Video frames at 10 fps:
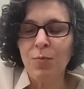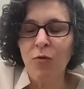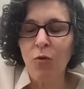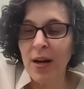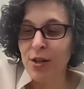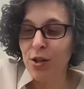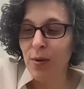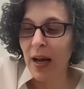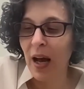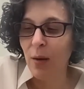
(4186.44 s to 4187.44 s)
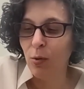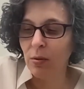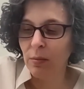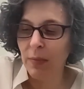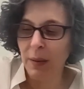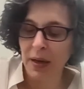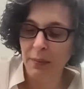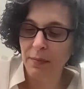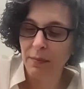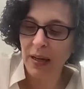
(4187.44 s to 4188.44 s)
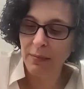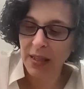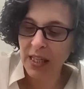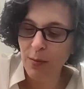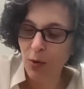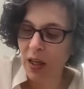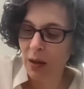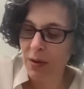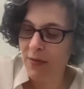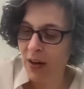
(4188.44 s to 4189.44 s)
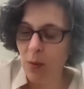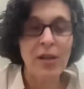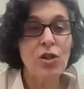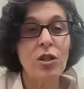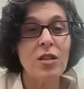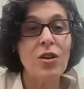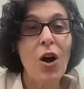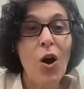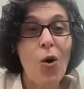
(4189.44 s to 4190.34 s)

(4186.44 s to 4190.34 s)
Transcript: just before I do, I will, my team will kill me if I don't mention this.